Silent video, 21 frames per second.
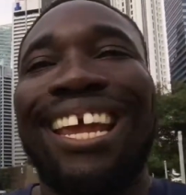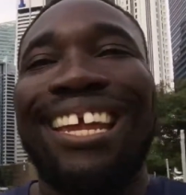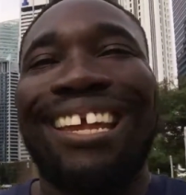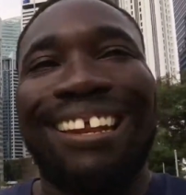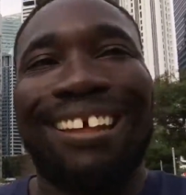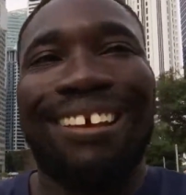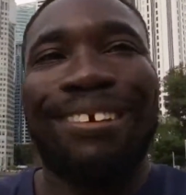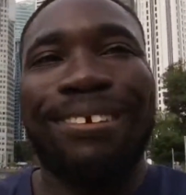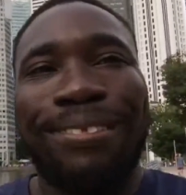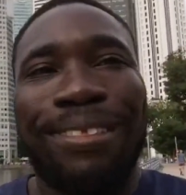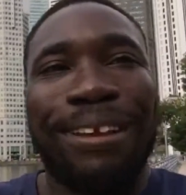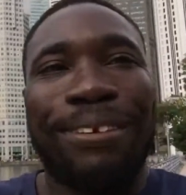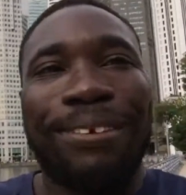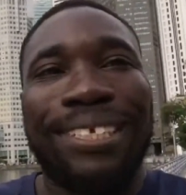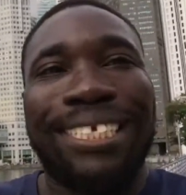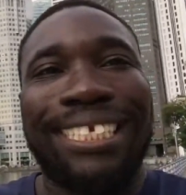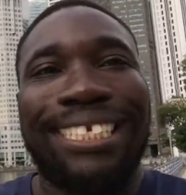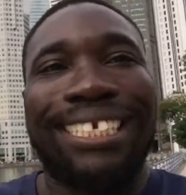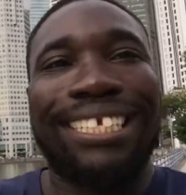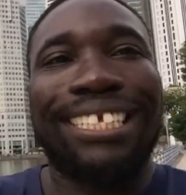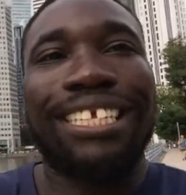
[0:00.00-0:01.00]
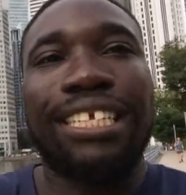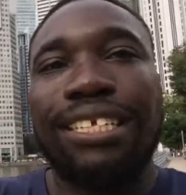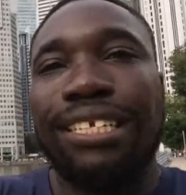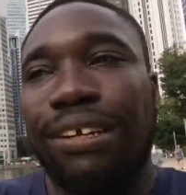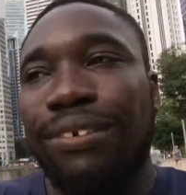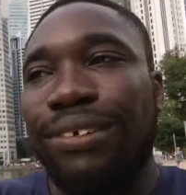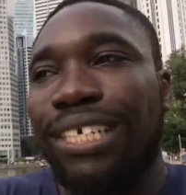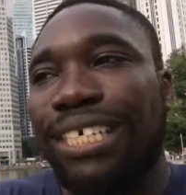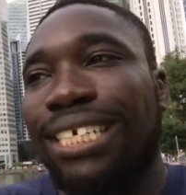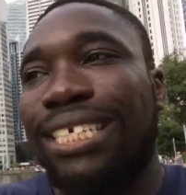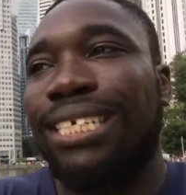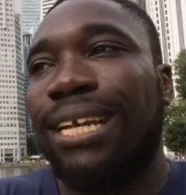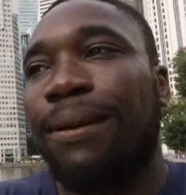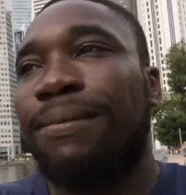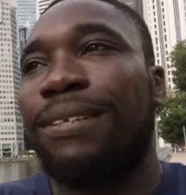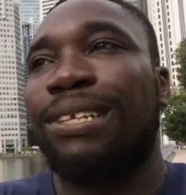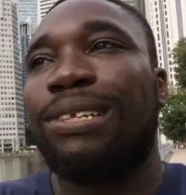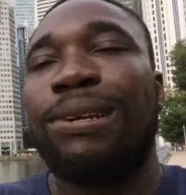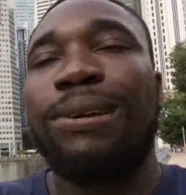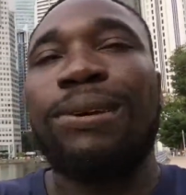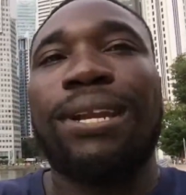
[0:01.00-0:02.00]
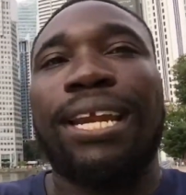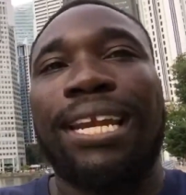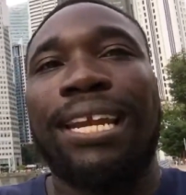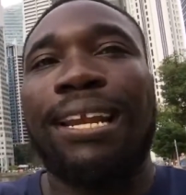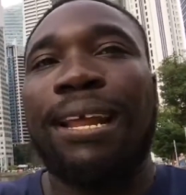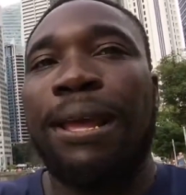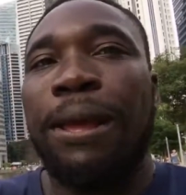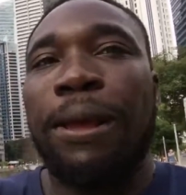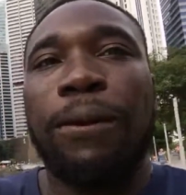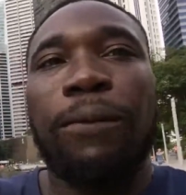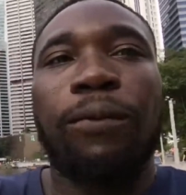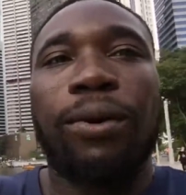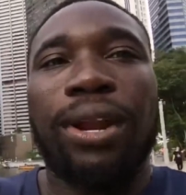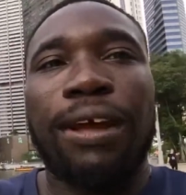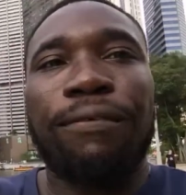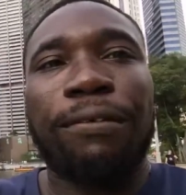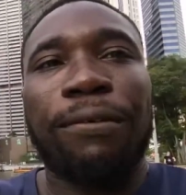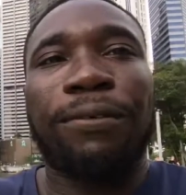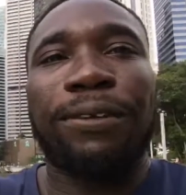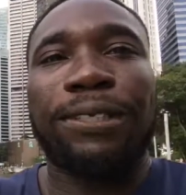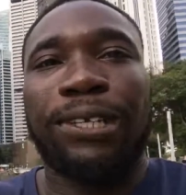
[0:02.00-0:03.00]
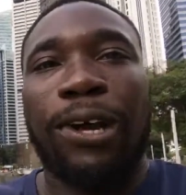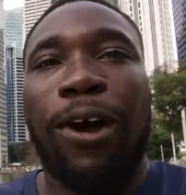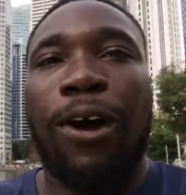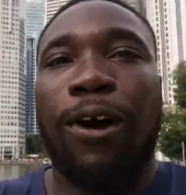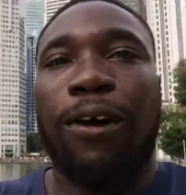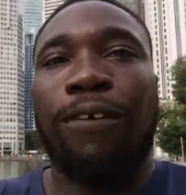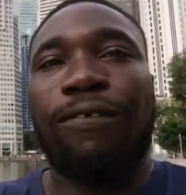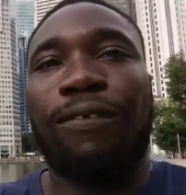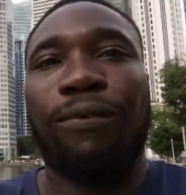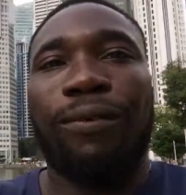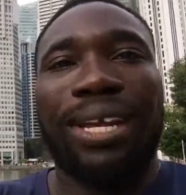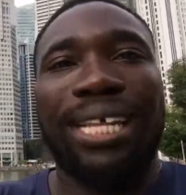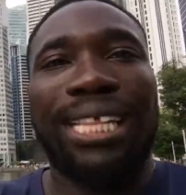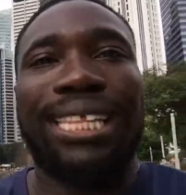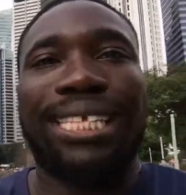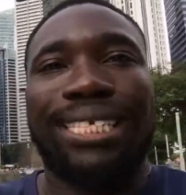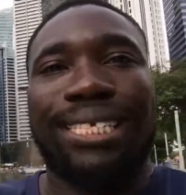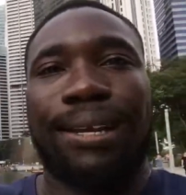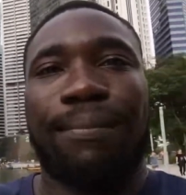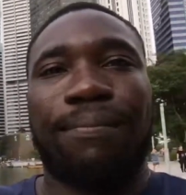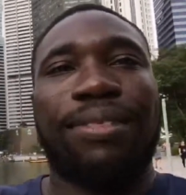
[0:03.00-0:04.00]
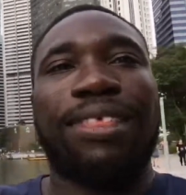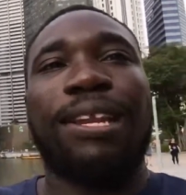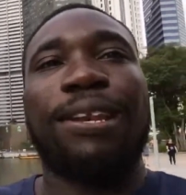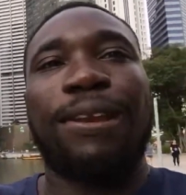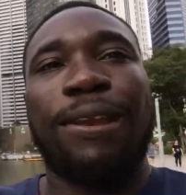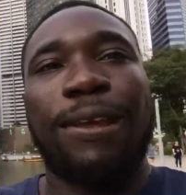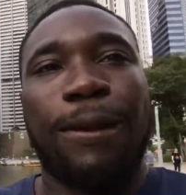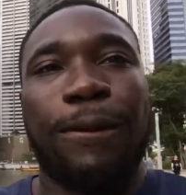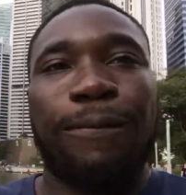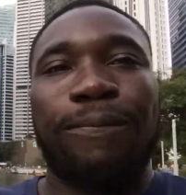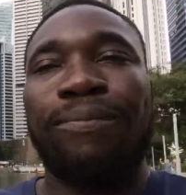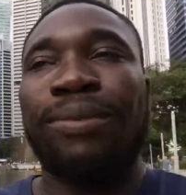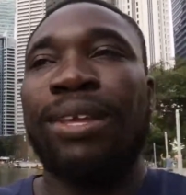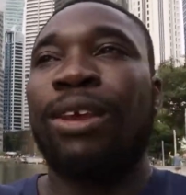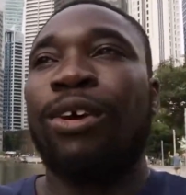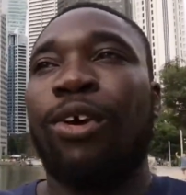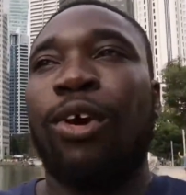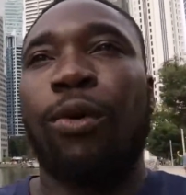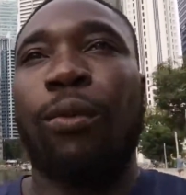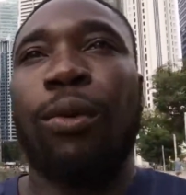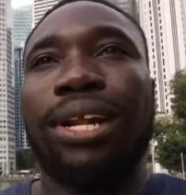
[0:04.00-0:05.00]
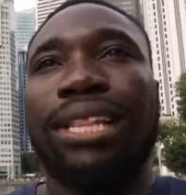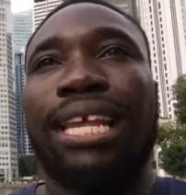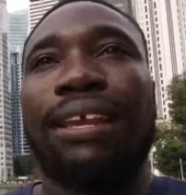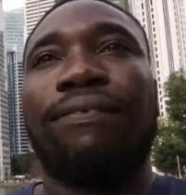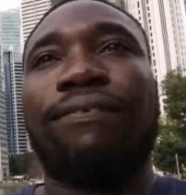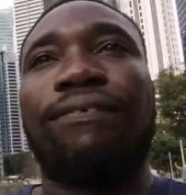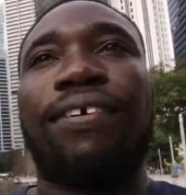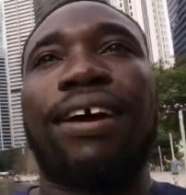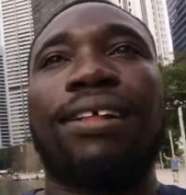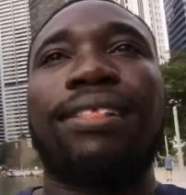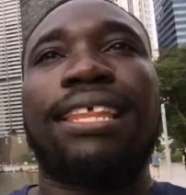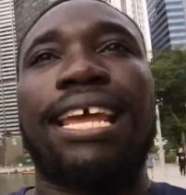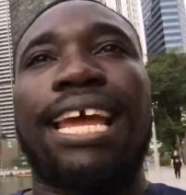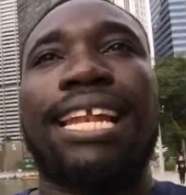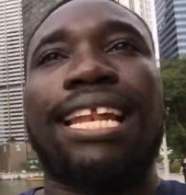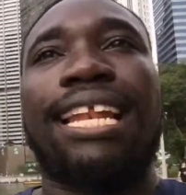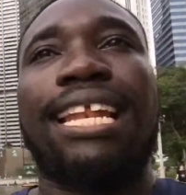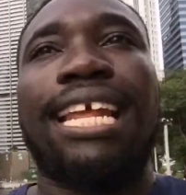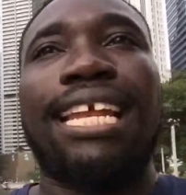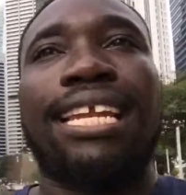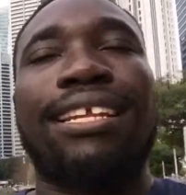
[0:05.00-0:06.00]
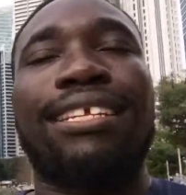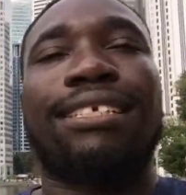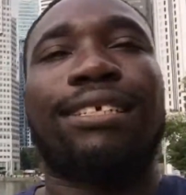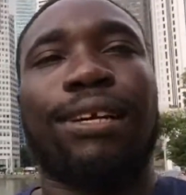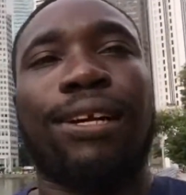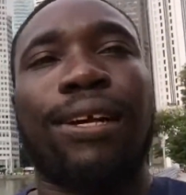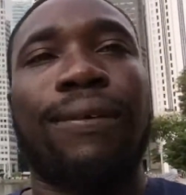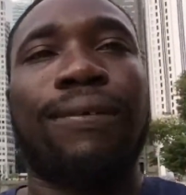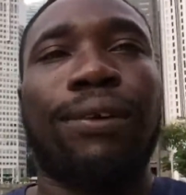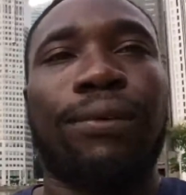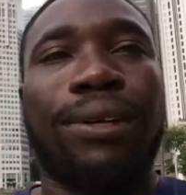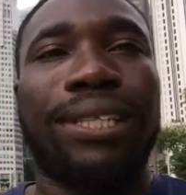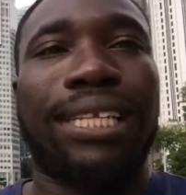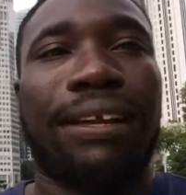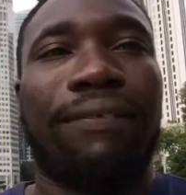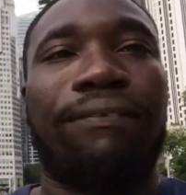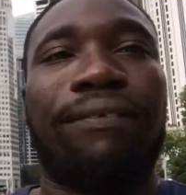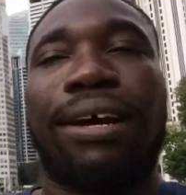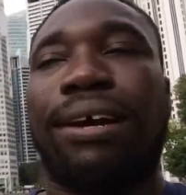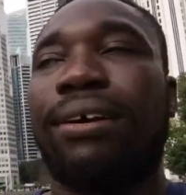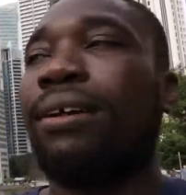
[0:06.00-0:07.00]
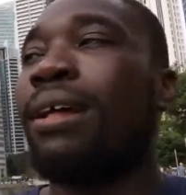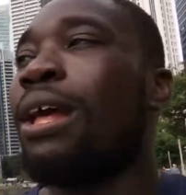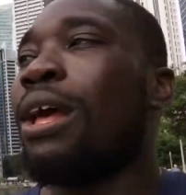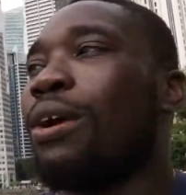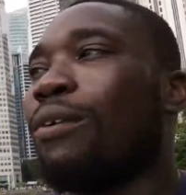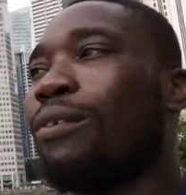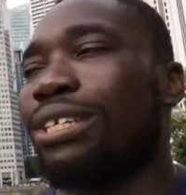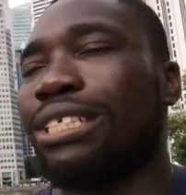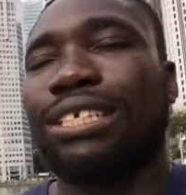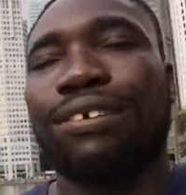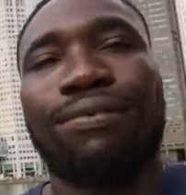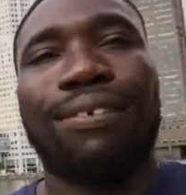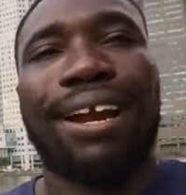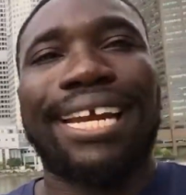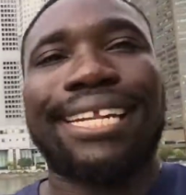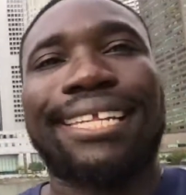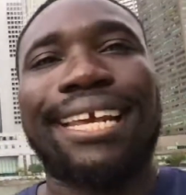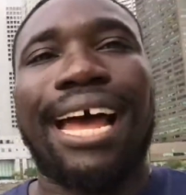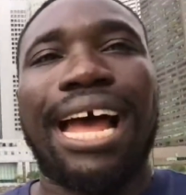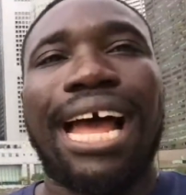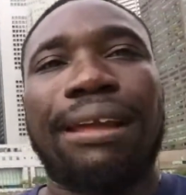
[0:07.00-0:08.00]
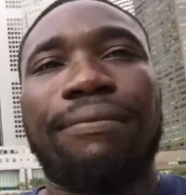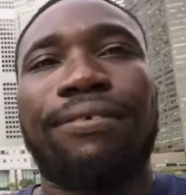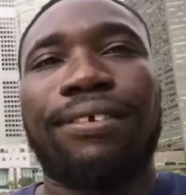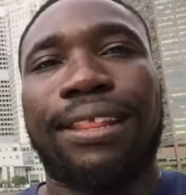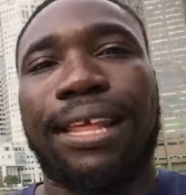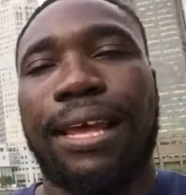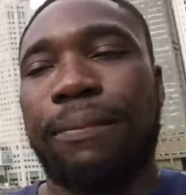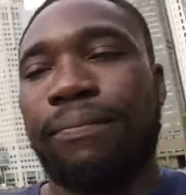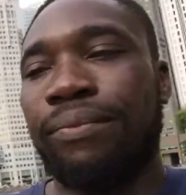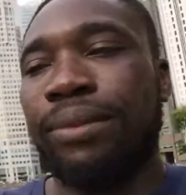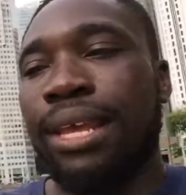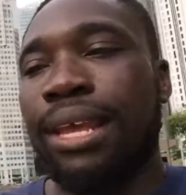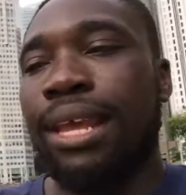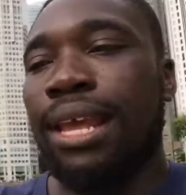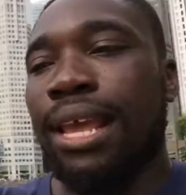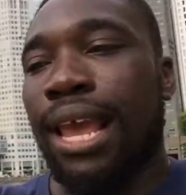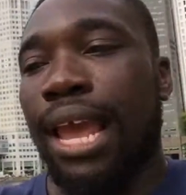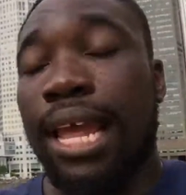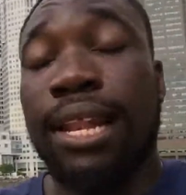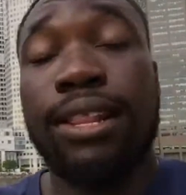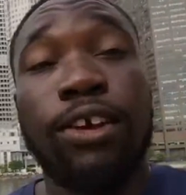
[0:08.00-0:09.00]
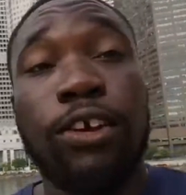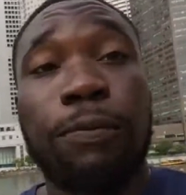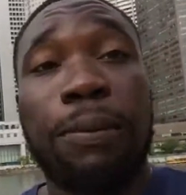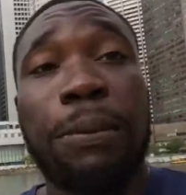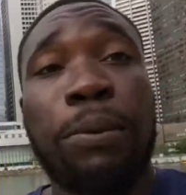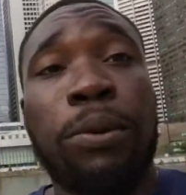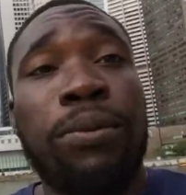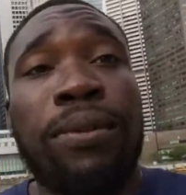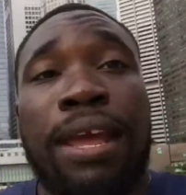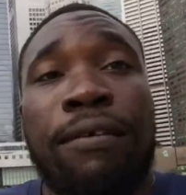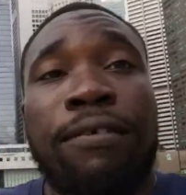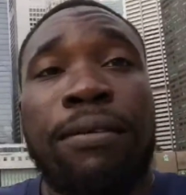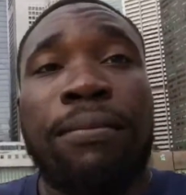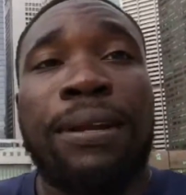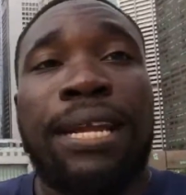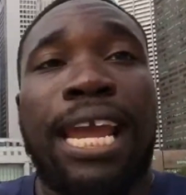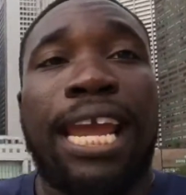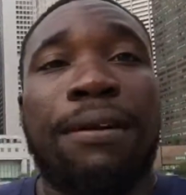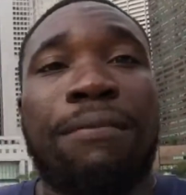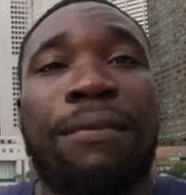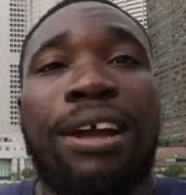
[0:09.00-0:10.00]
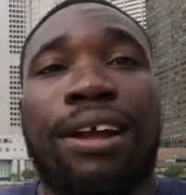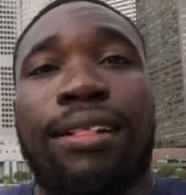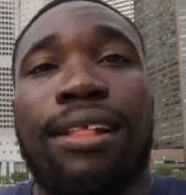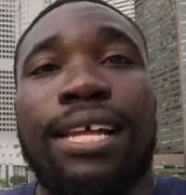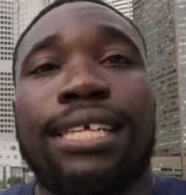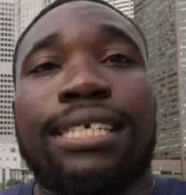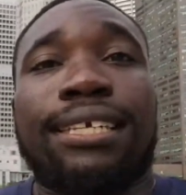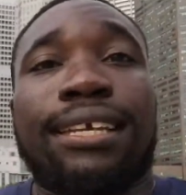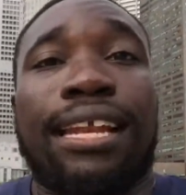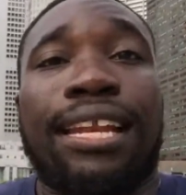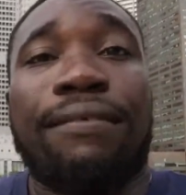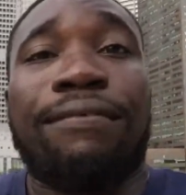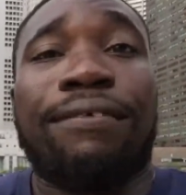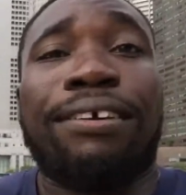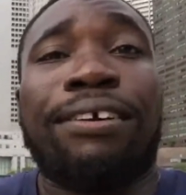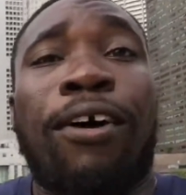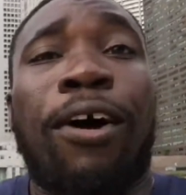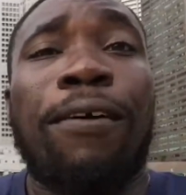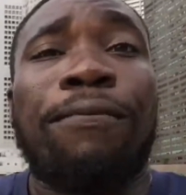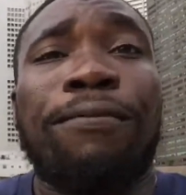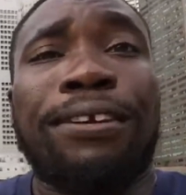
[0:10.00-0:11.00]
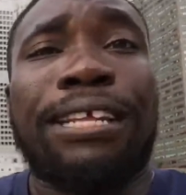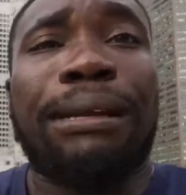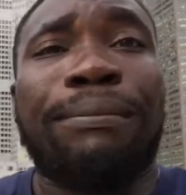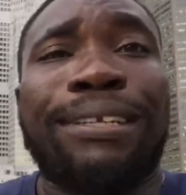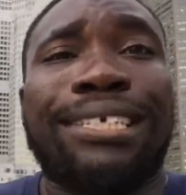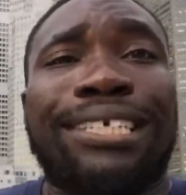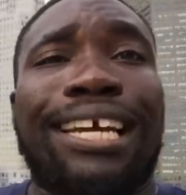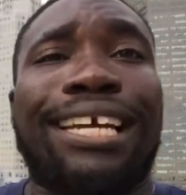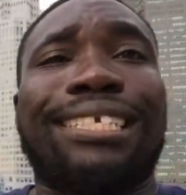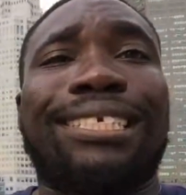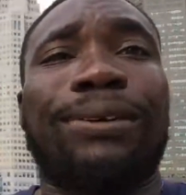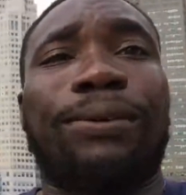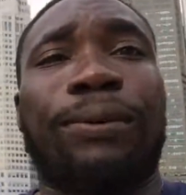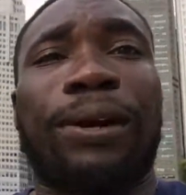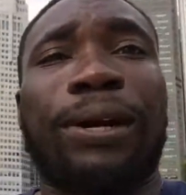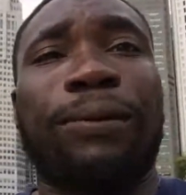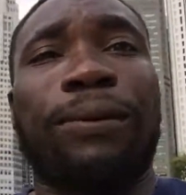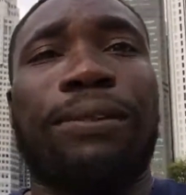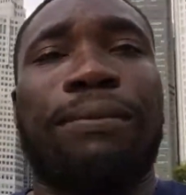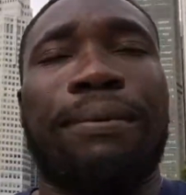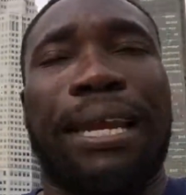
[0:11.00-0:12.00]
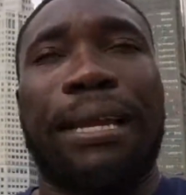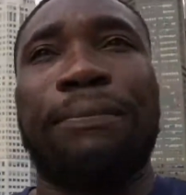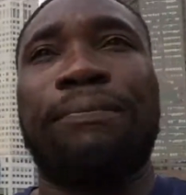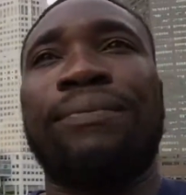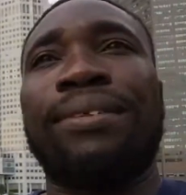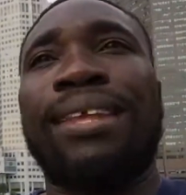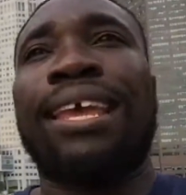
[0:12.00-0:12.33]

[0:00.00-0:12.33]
You know, they were just substituting whatever was off with something new, or what they felt that they deserved, or what they felt was the right time for them. And those people never became my clients because I never offered them a chance to work with me.